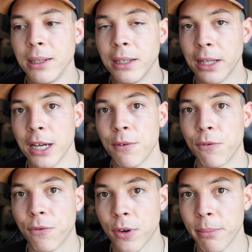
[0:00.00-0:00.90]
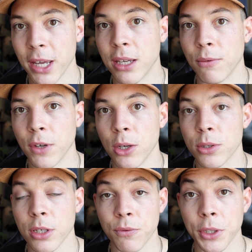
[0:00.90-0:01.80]
live from making
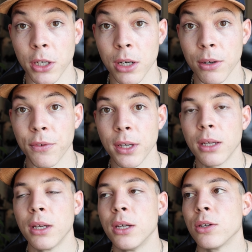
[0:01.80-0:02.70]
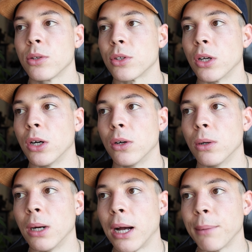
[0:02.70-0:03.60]
videos and photography,
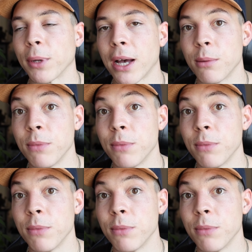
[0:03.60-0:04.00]
so I'm kind of